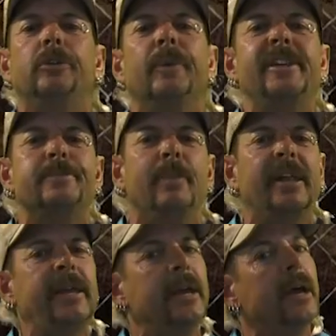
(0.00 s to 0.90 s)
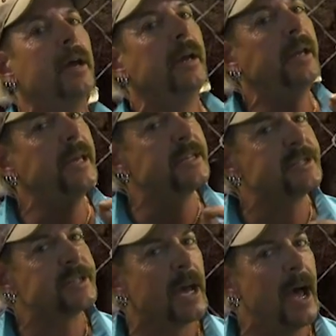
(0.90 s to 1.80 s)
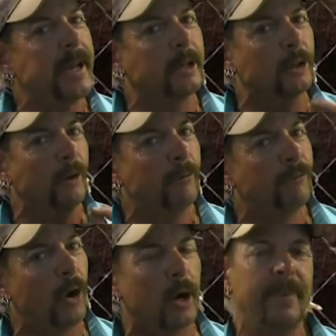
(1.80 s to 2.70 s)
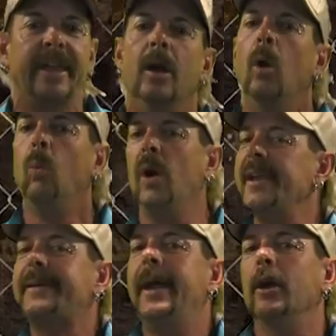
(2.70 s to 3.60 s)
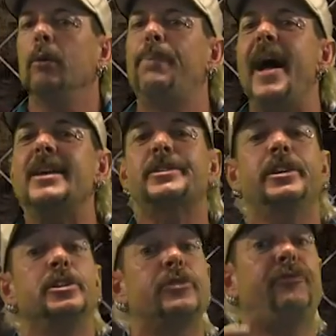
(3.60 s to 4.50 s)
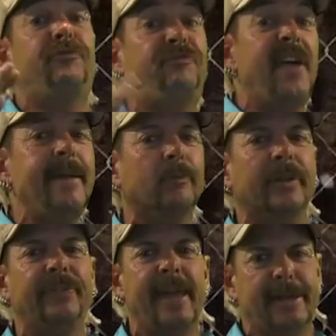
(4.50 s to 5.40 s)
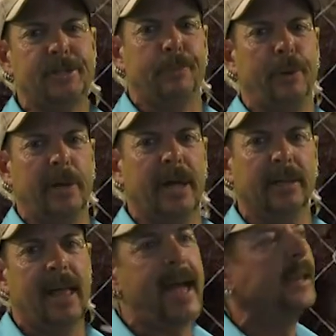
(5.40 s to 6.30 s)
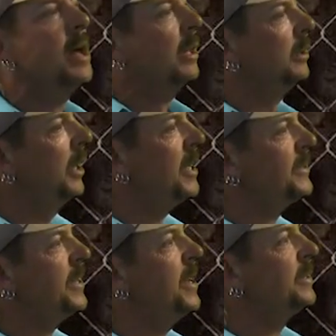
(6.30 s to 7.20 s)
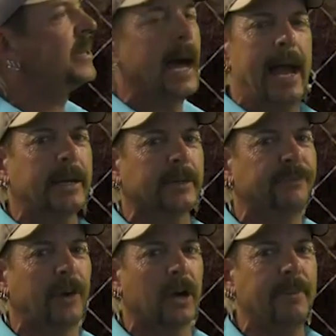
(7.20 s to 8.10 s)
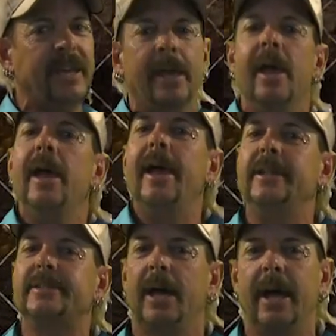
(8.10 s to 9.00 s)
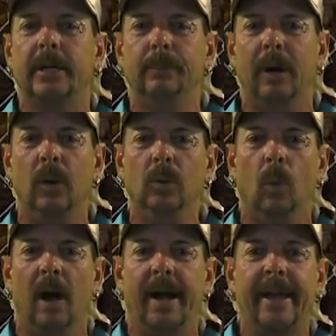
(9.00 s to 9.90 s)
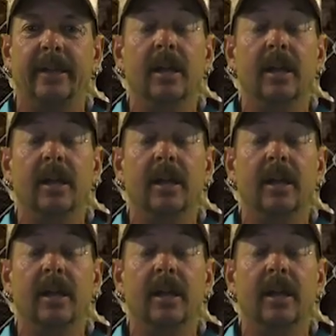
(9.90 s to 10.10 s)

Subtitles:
to raise money is tiger farming. One of Carol Baskin's favorite things to put online. Let's end tiger farming and tiger bone wine.